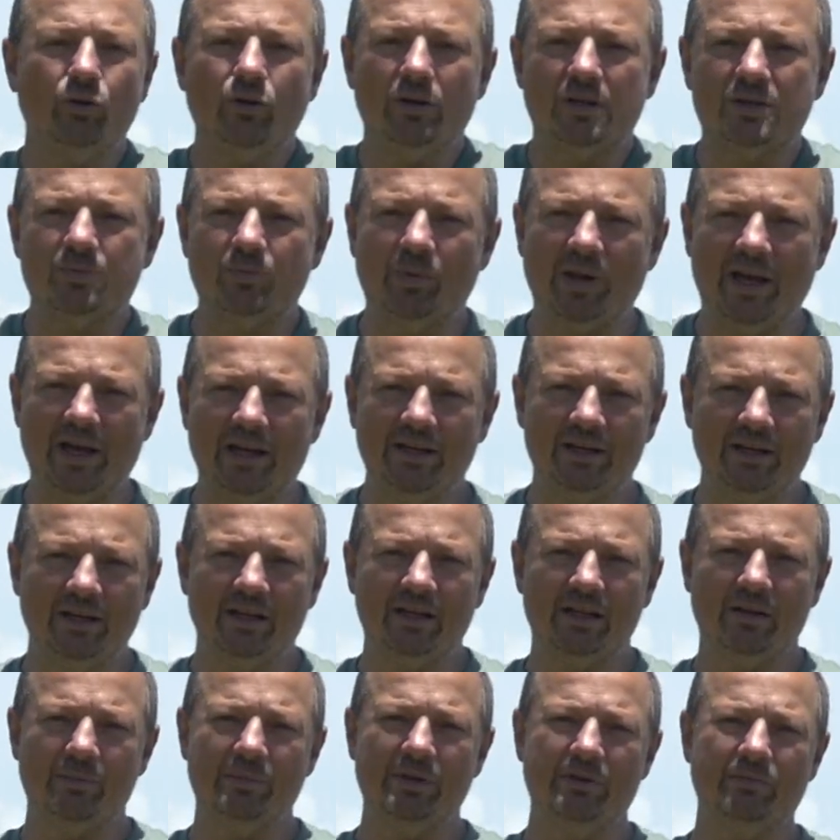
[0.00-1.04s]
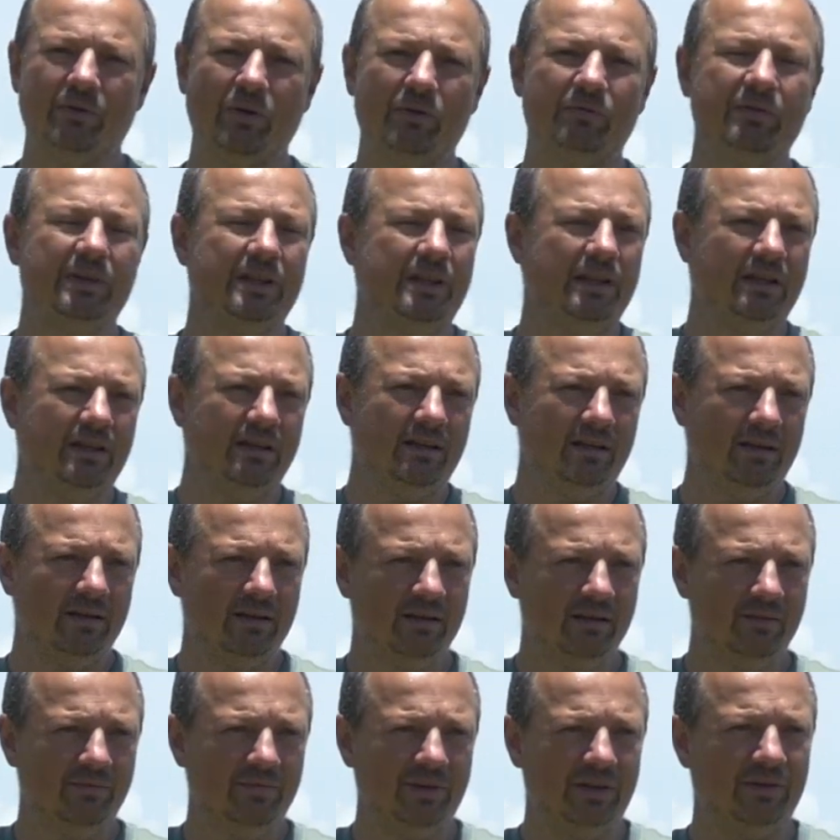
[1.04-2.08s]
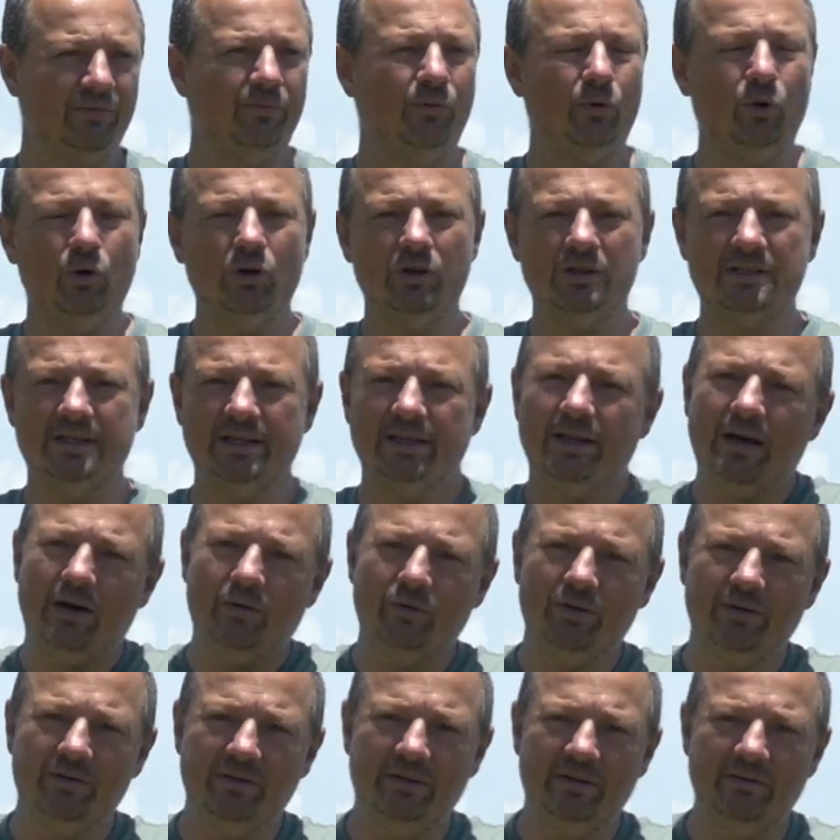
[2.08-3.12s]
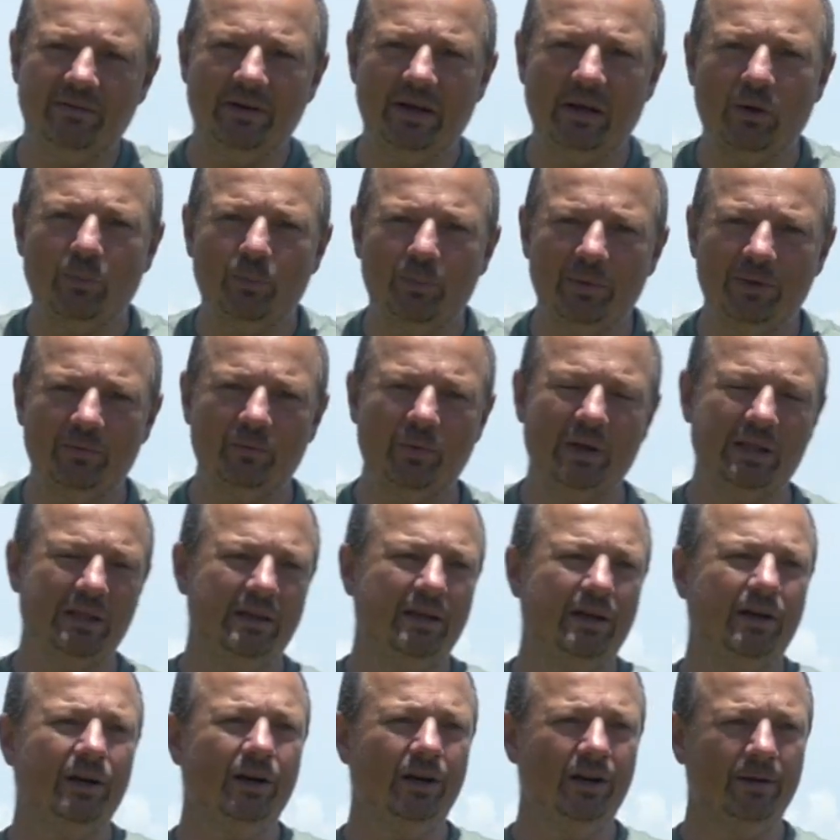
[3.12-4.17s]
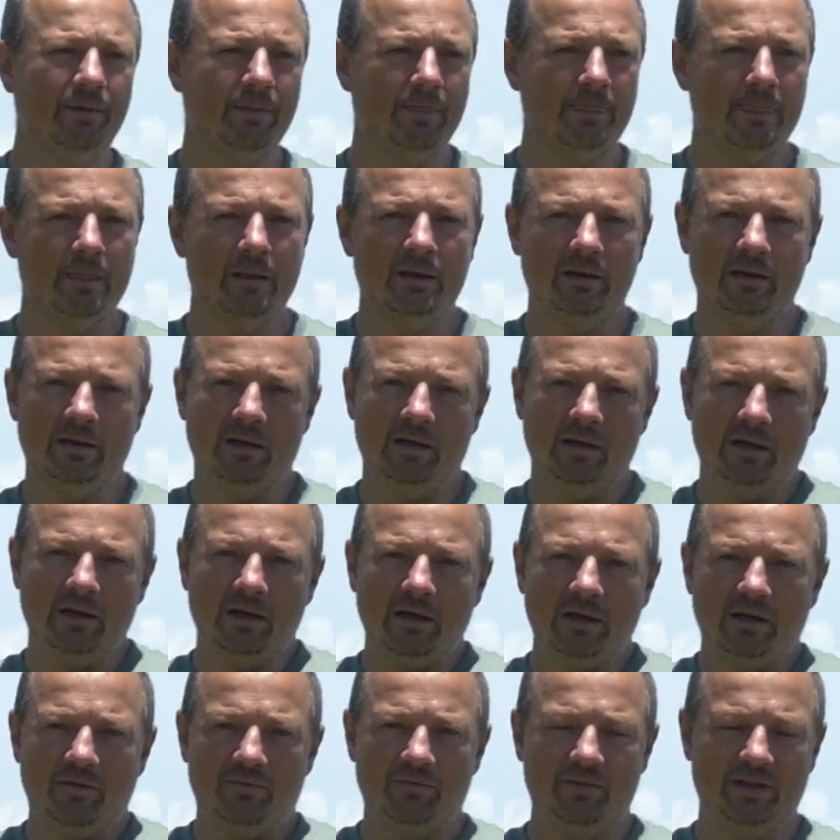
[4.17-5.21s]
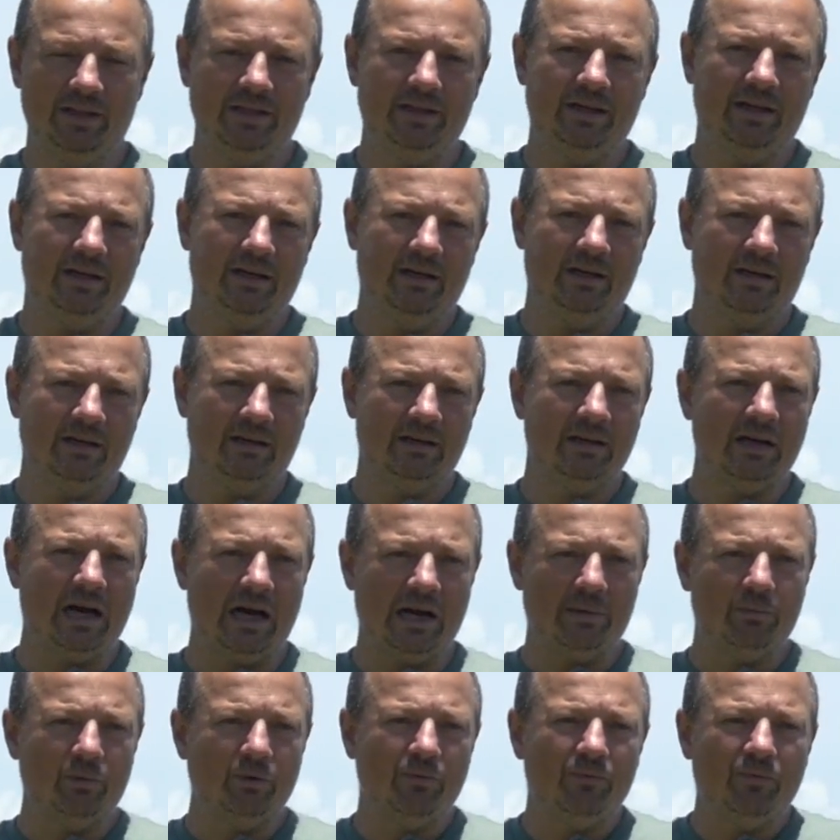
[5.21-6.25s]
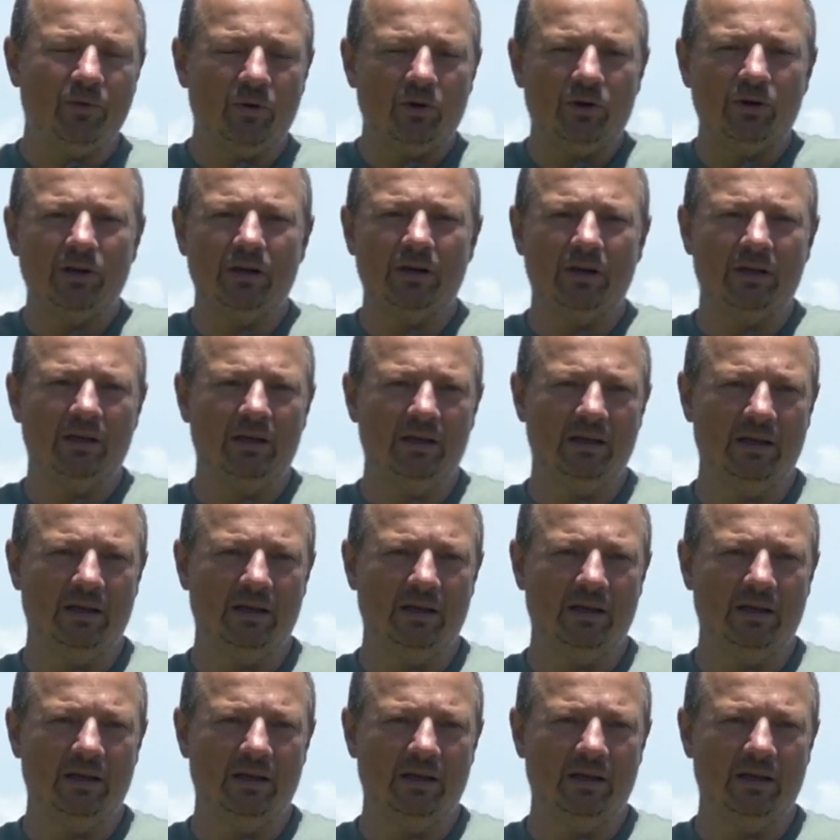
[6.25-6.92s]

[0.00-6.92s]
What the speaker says: to explain a little bit what we did with foils and how the development went there. With the carbon foil,